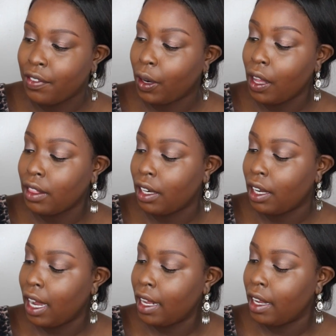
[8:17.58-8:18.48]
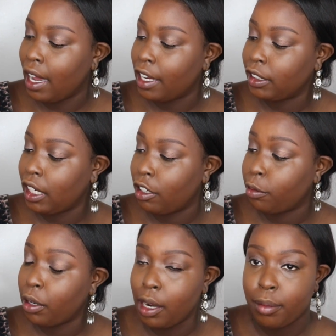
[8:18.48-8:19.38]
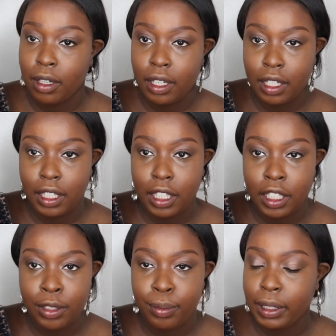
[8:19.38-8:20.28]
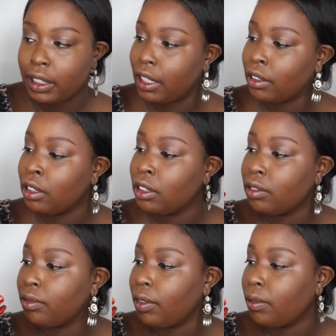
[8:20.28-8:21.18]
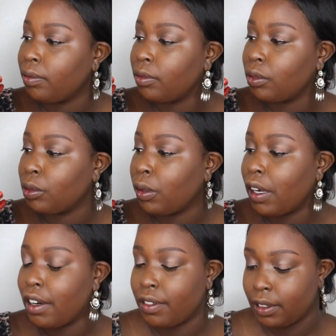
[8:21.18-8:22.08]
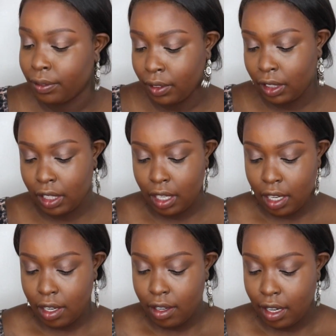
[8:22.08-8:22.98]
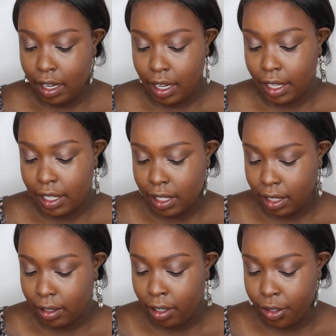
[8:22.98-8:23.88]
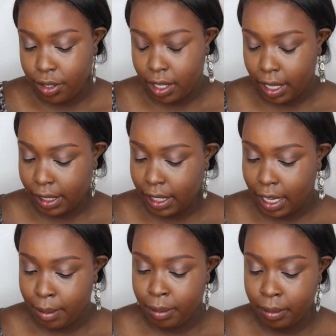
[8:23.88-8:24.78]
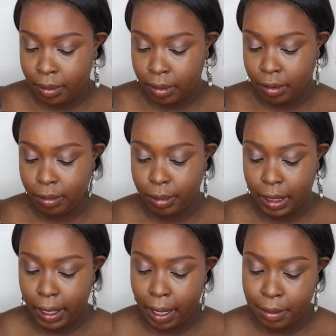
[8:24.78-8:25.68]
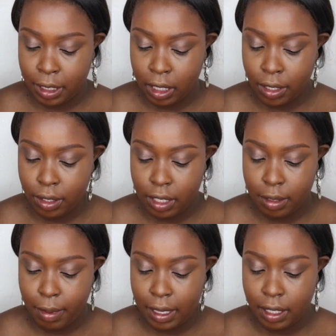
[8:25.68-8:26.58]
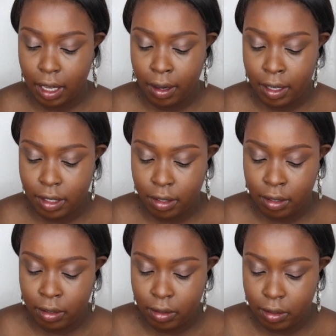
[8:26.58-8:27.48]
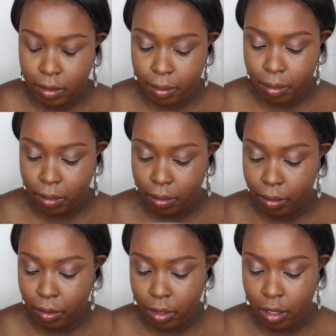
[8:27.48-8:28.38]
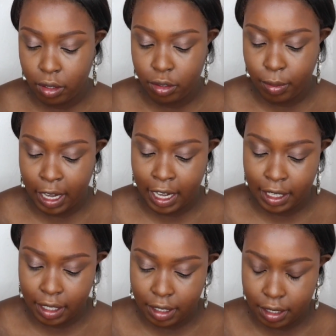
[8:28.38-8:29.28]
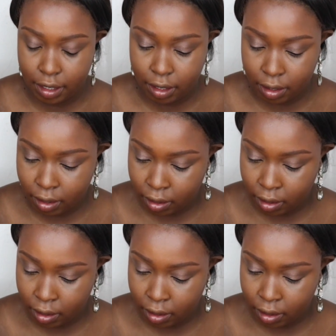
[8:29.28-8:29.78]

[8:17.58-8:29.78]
forgot that I had an eyeshadow primer in here, but like whatever. I guess like I'll use it next time. But yeah, I'm just gonna use this mascara to, you know, do my eyelashes.